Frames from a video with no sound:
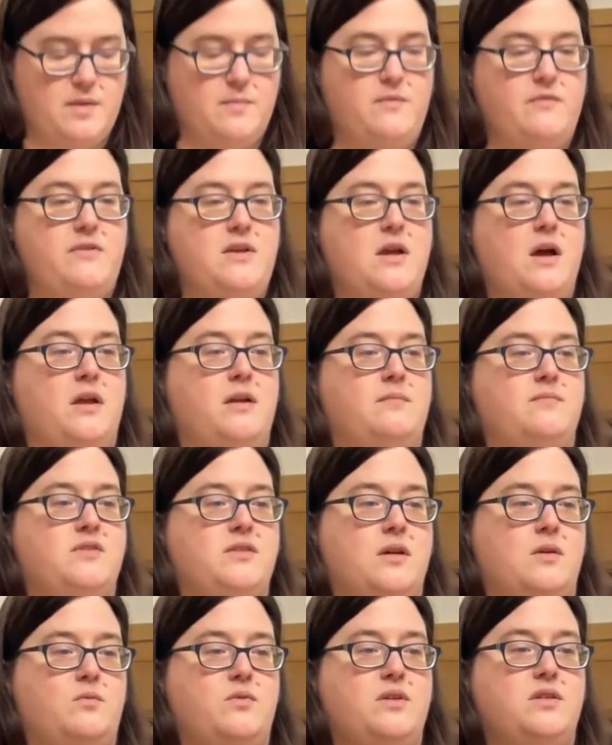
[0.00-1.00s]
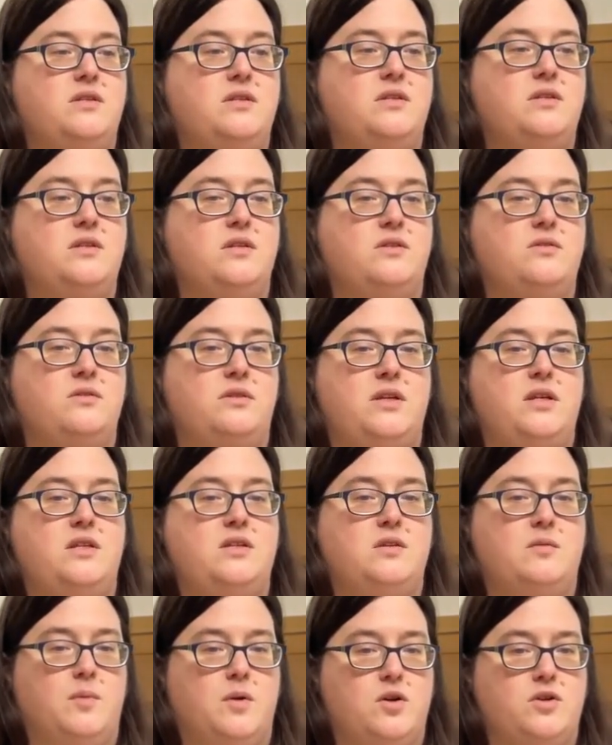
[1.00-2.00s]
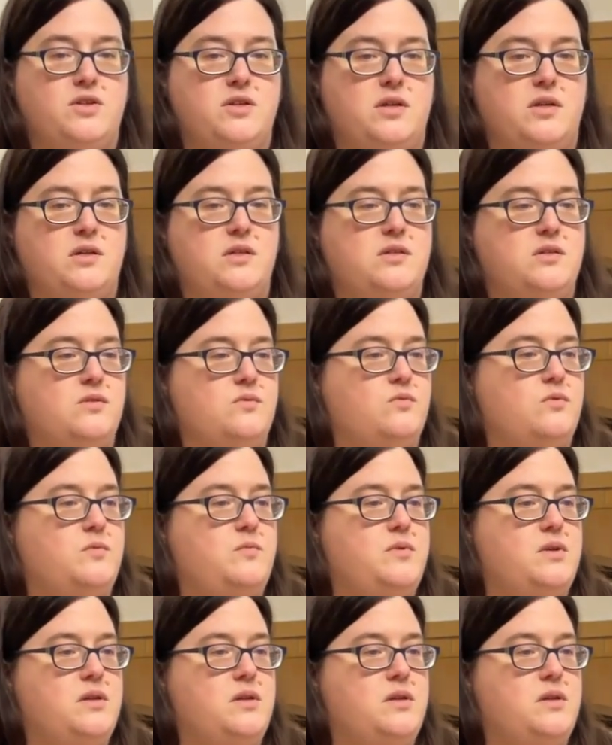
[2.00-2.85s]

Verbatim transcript: Some of the items that we still need to purchase